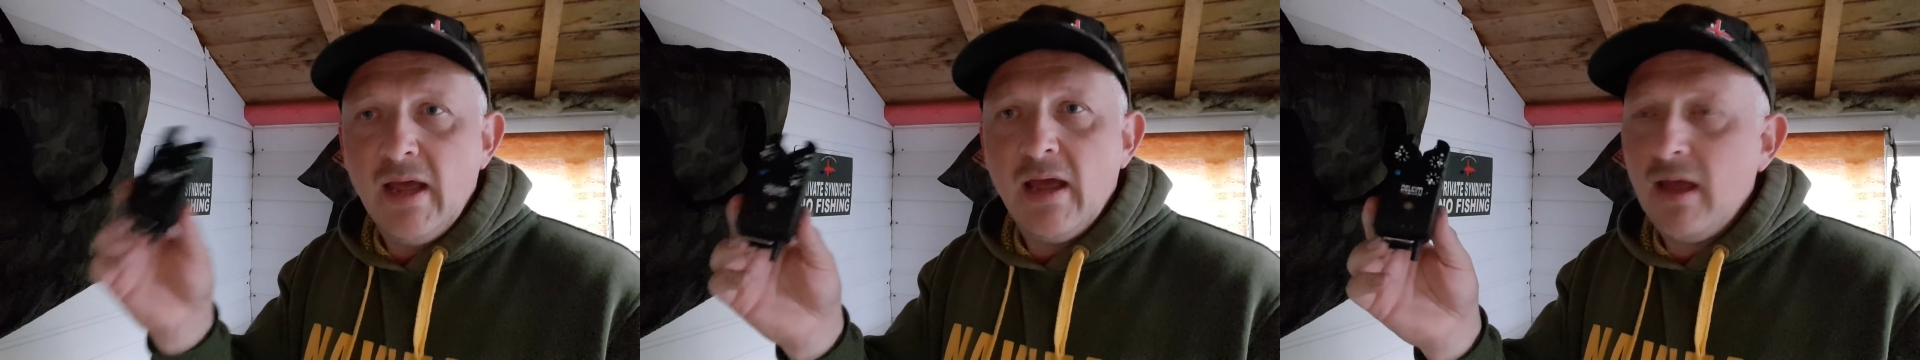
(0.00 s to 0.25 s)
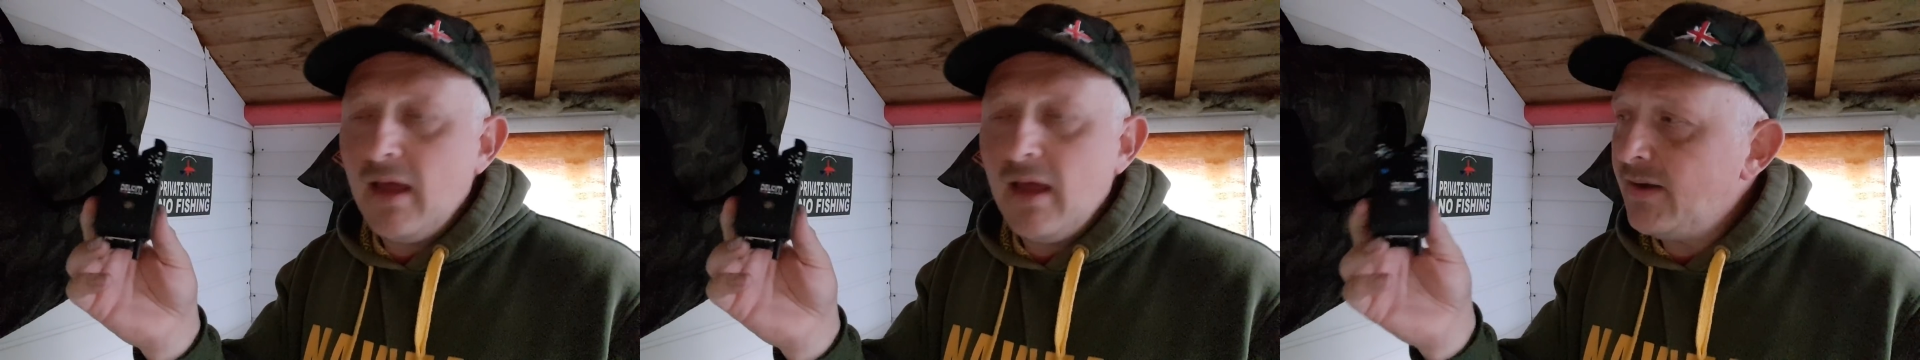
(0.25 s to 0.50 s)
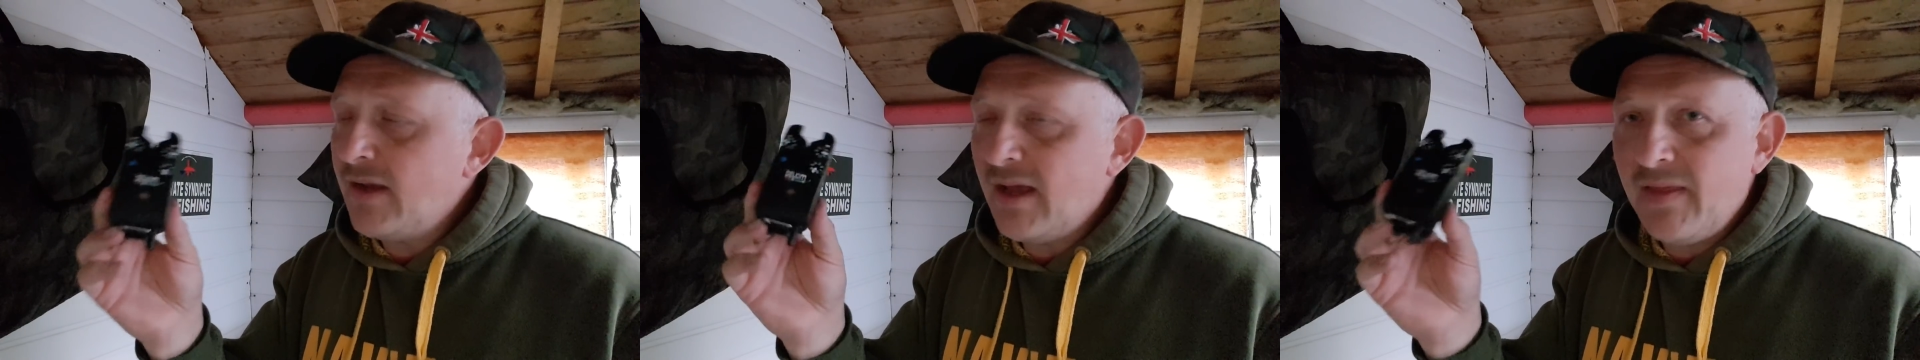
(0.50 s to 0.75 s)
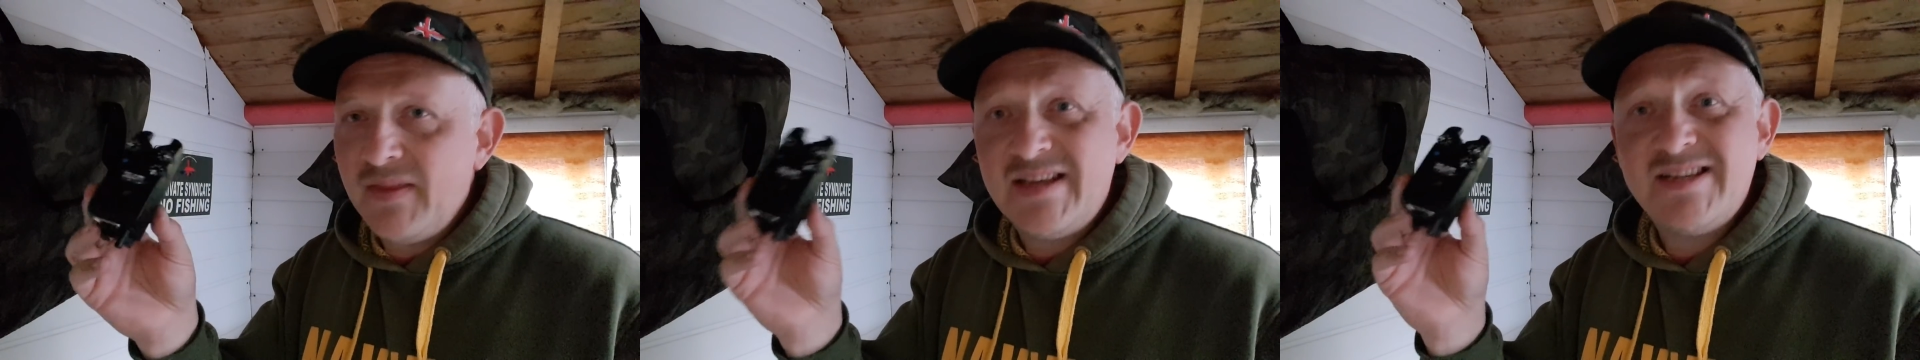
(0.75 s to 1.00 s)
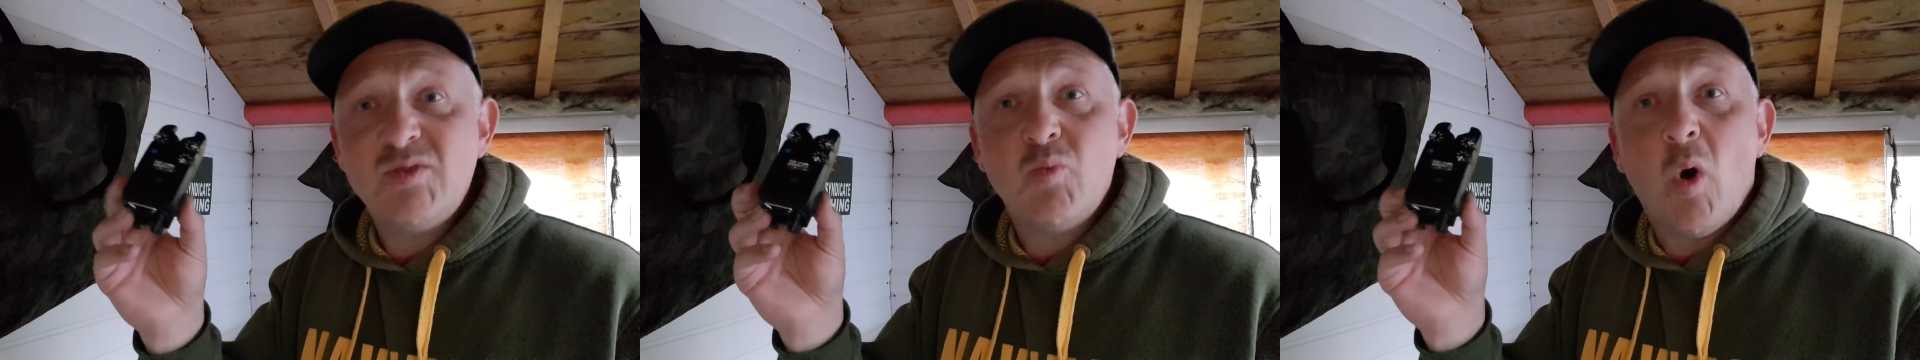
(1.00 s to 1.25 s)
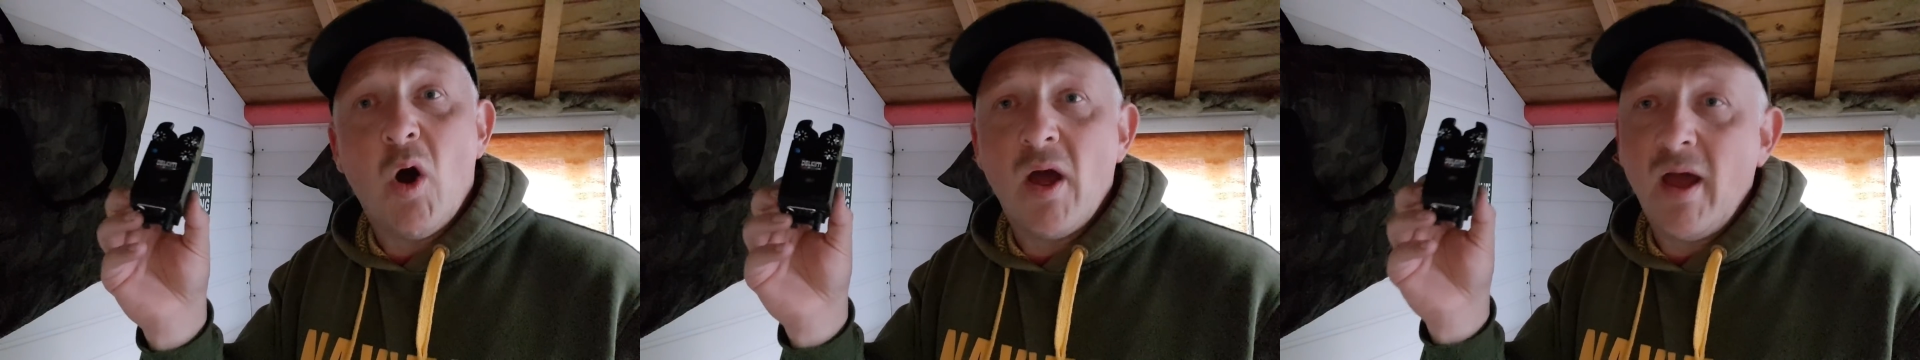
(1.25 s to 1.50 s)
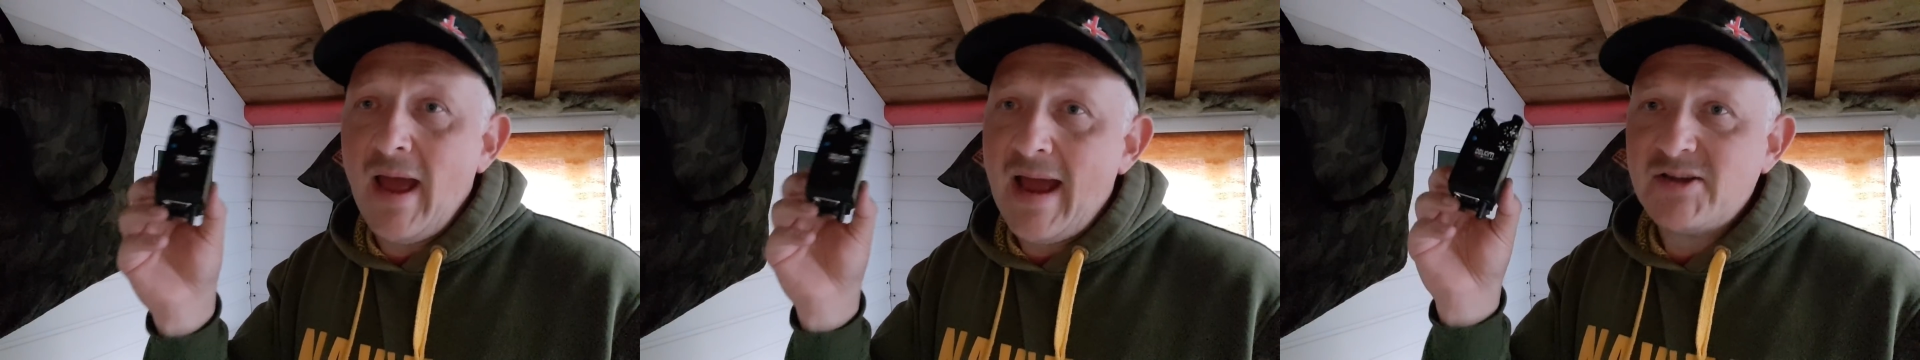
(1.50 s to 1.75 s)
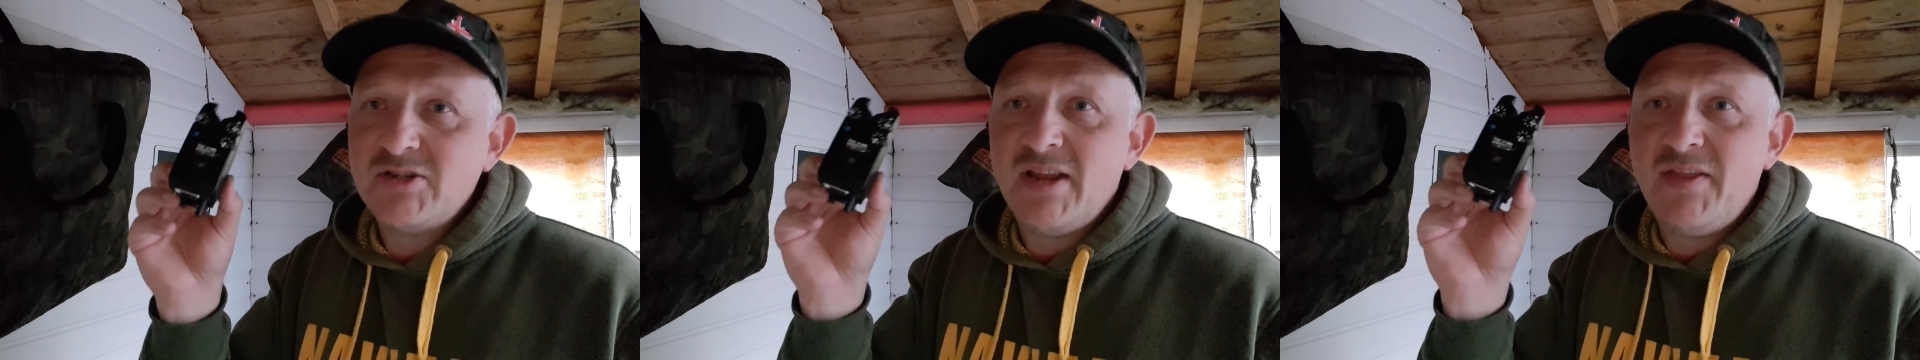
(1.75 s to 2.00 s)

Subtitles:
And this is why I actually